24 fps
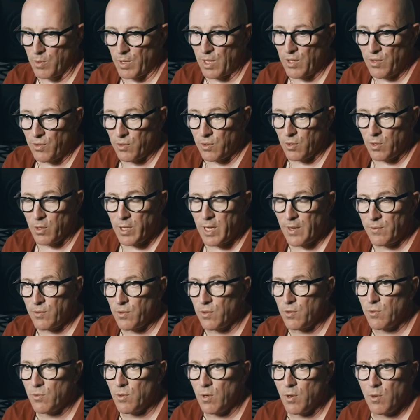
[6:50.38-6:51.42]
where they still have
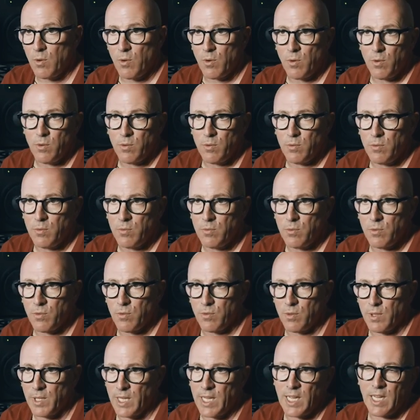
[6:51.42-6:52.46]
to struggle.
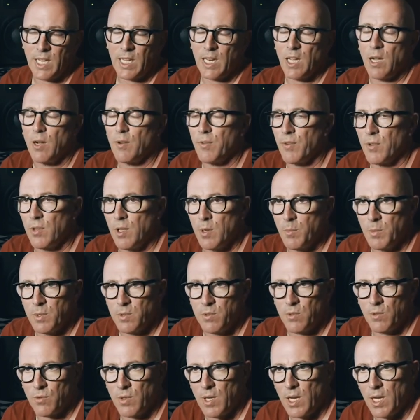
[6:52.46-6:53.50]
Just laying it out for them
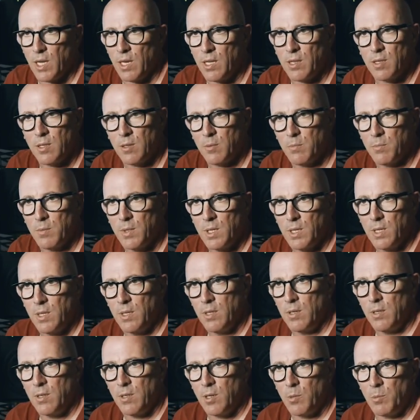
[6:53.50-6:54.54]
and just handing them
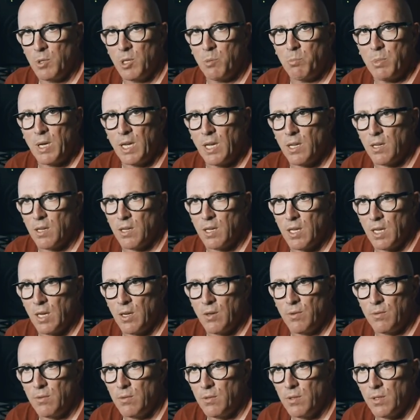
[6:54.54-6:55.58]
a big bank
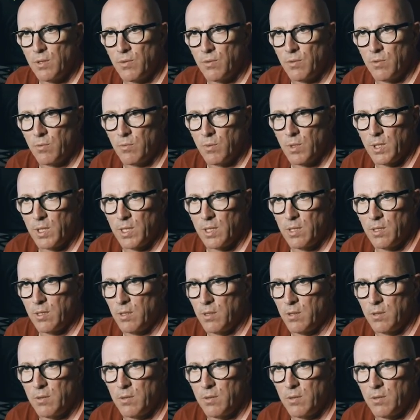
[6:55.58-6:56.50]
account isn't really